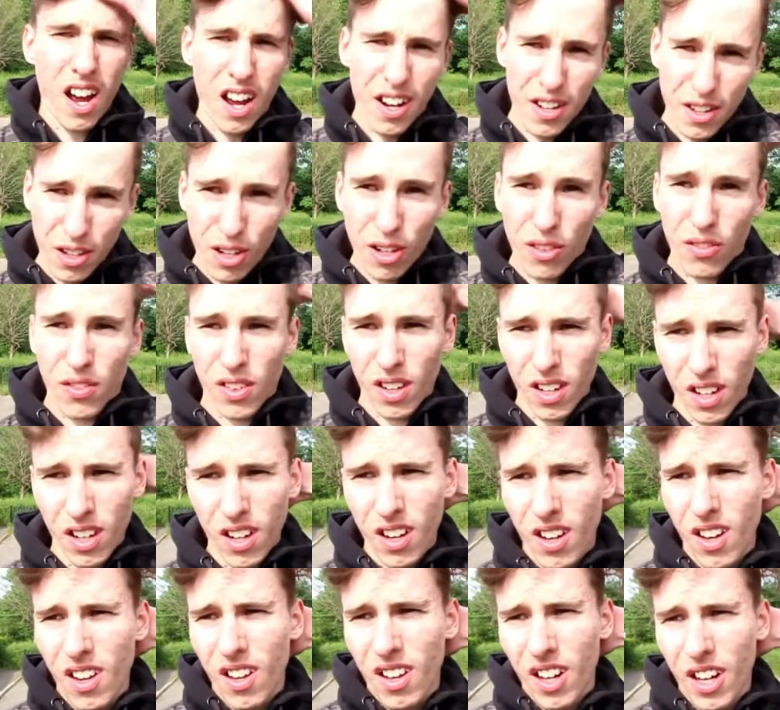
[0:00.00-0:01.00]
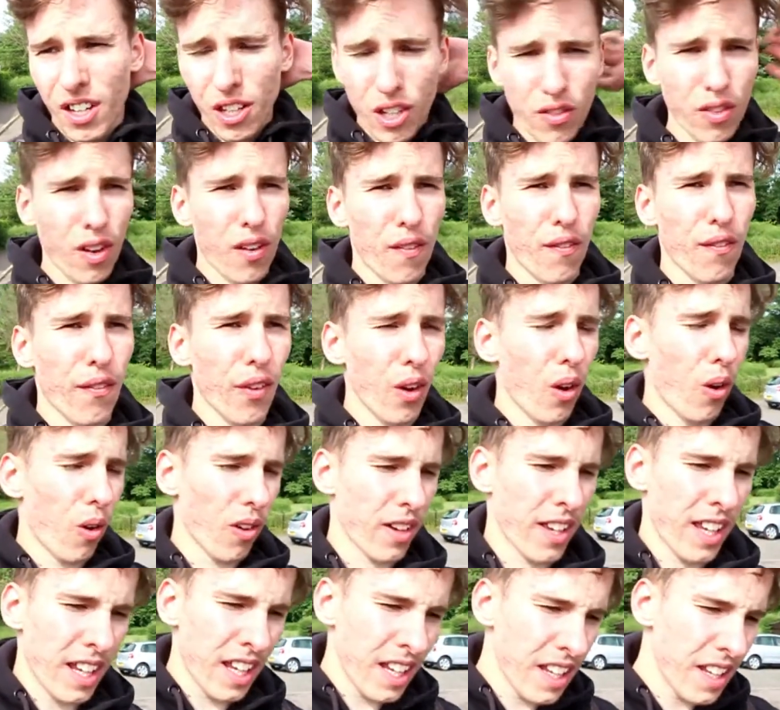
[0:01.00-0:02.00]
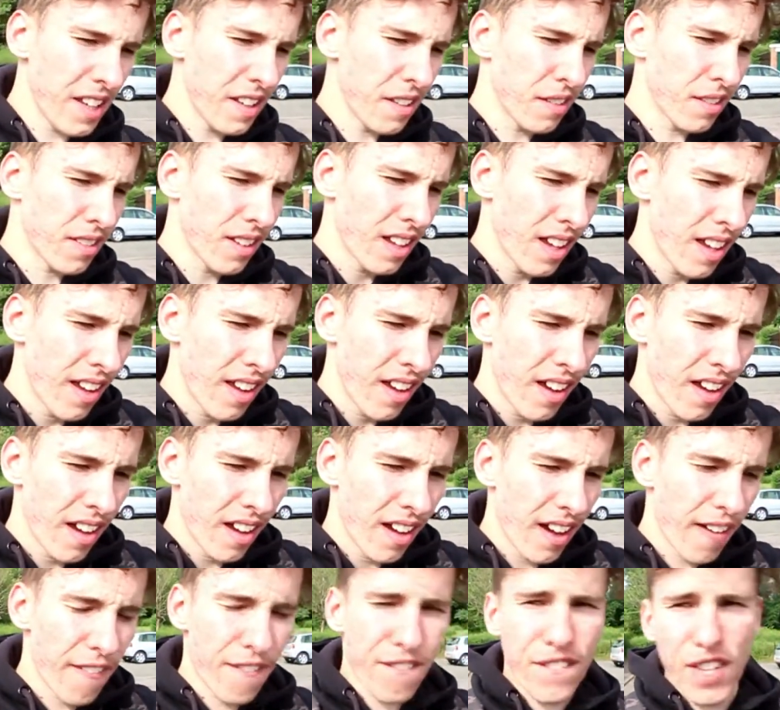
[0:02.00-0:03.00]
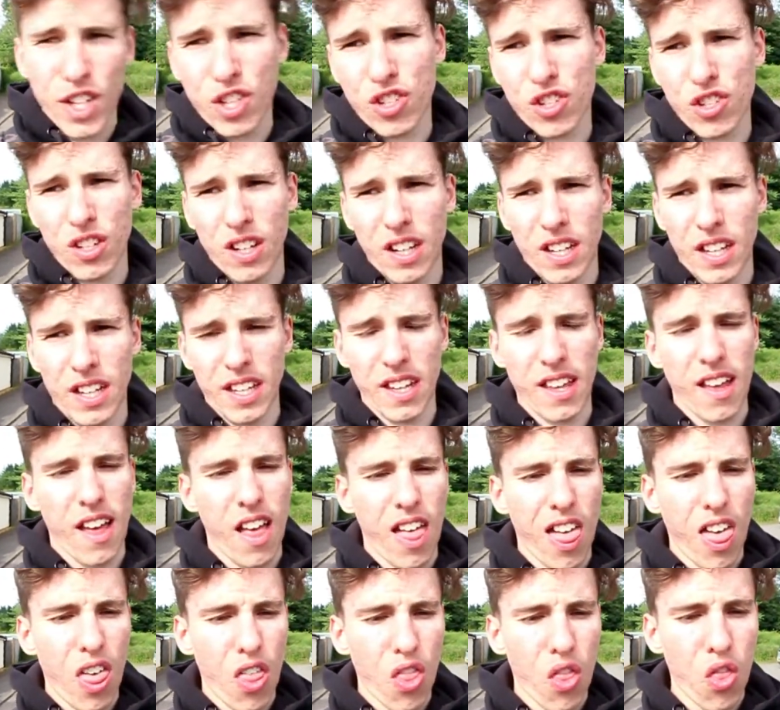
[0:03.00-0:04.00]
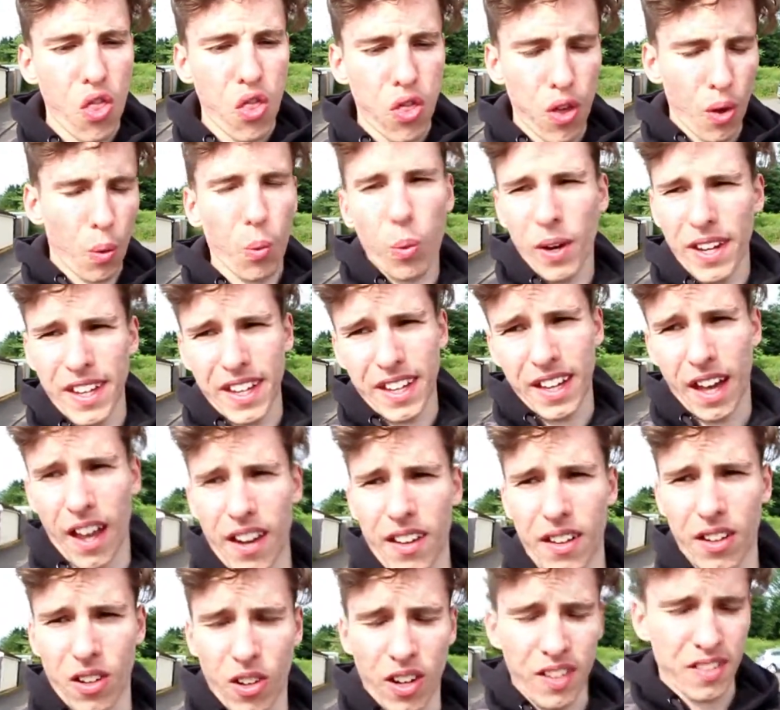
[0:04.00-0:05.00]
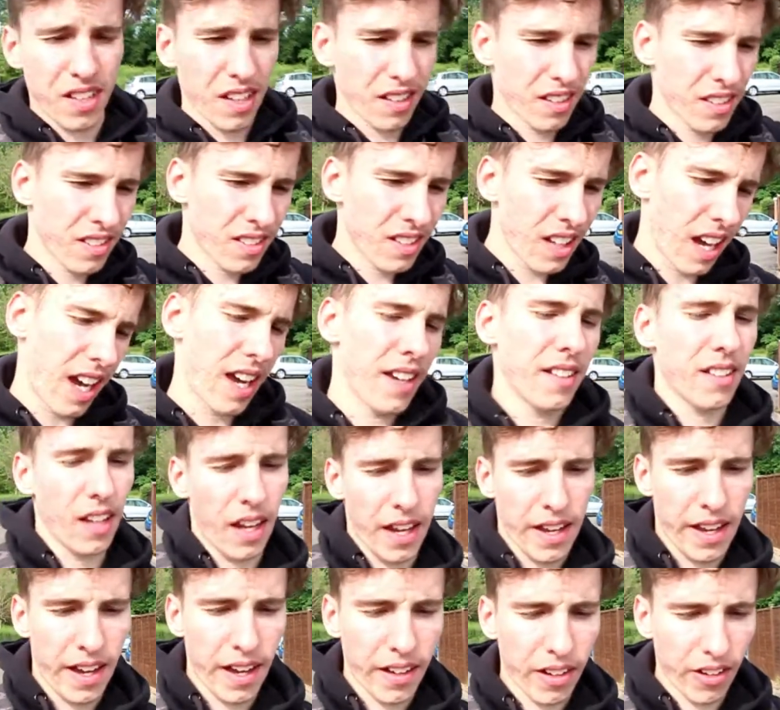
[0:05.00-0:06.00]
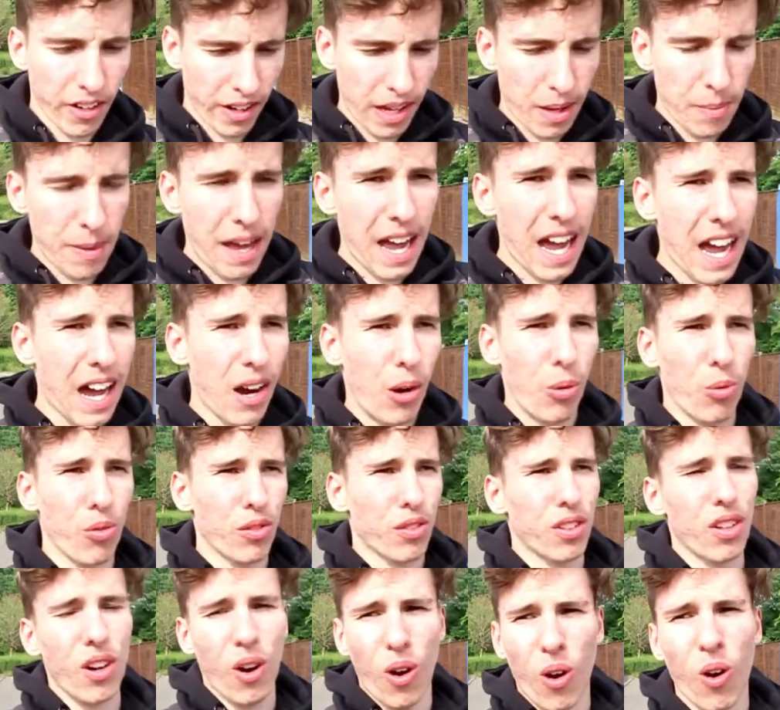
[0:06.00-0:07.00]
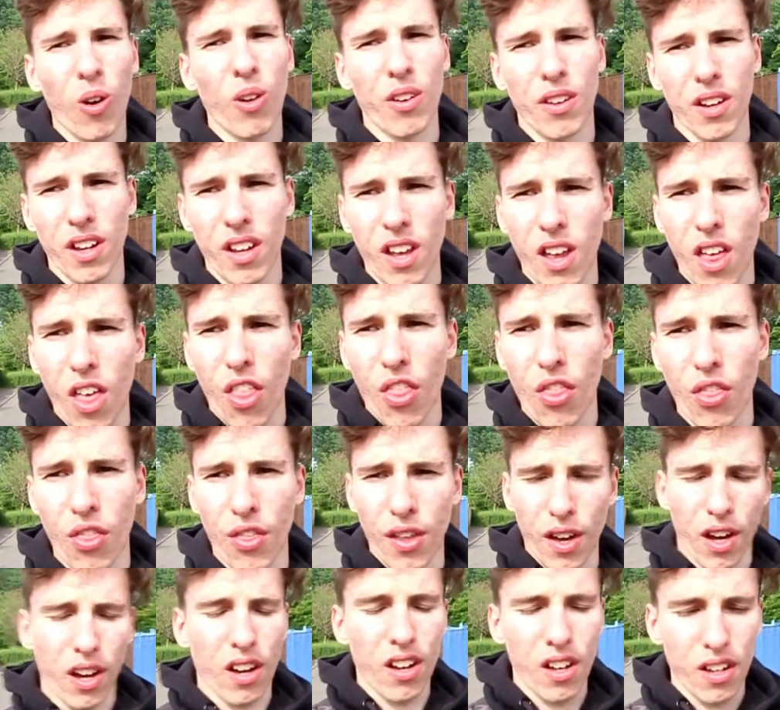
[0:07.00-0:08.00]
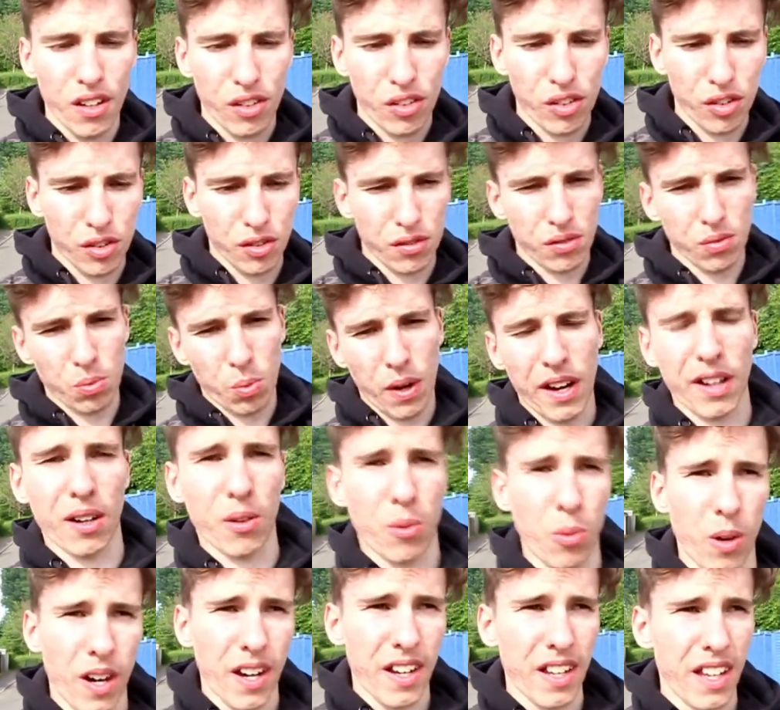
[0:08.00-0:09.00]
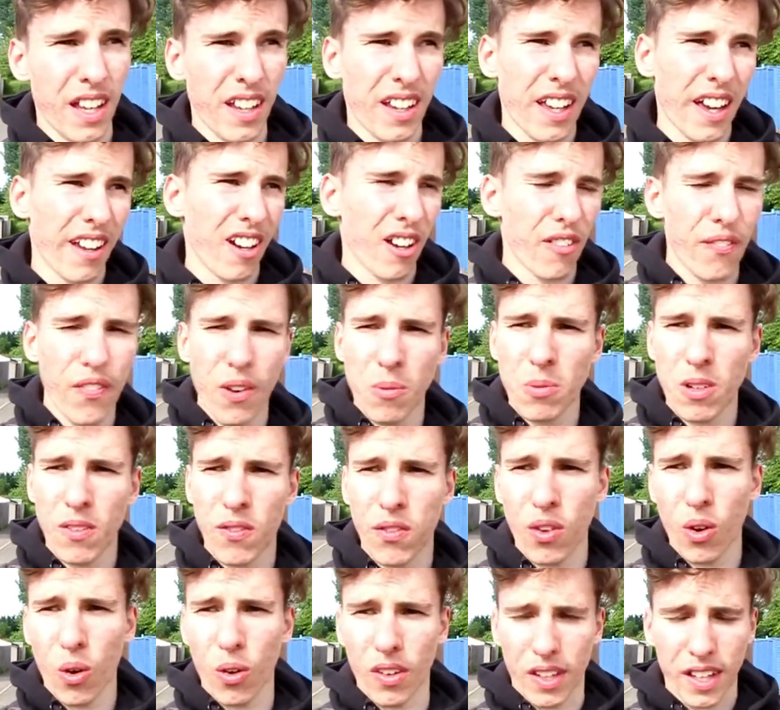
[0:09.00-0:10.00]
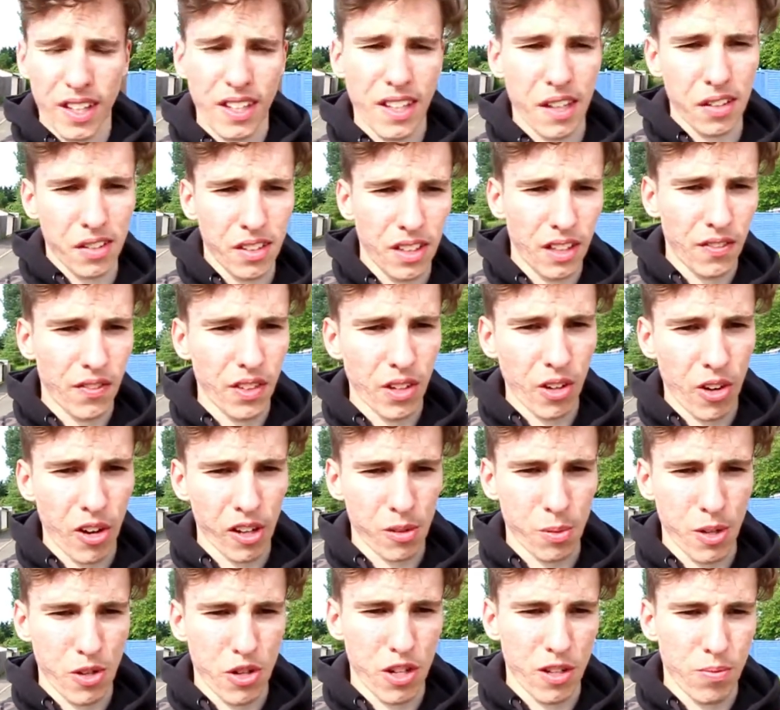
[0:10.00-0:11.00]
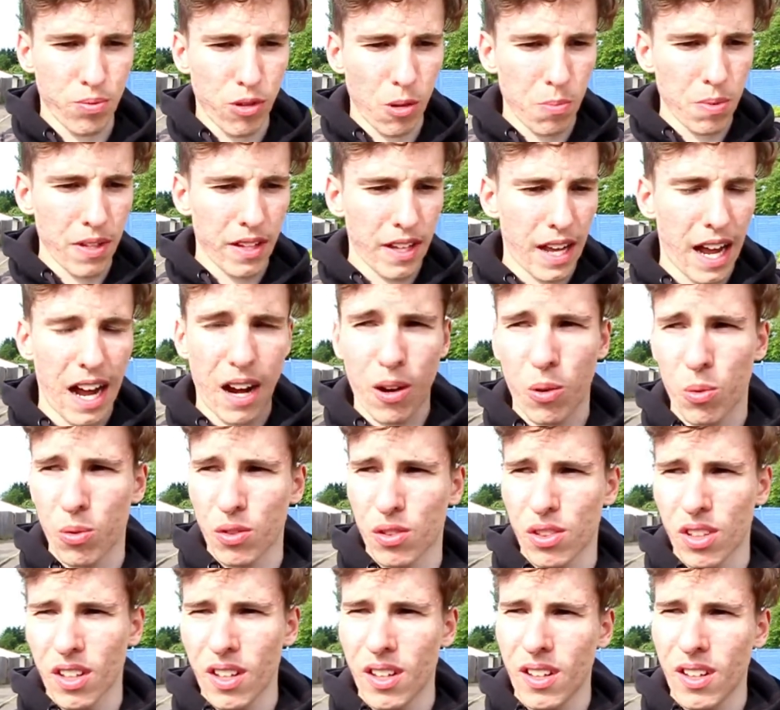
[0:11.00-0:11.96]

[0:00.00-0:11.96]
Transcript: another vlog. It is officially the weekend, guys. It's Saturday and I am out on the Swegway again. I filmed a vlog yesterday for you guys, which is probably out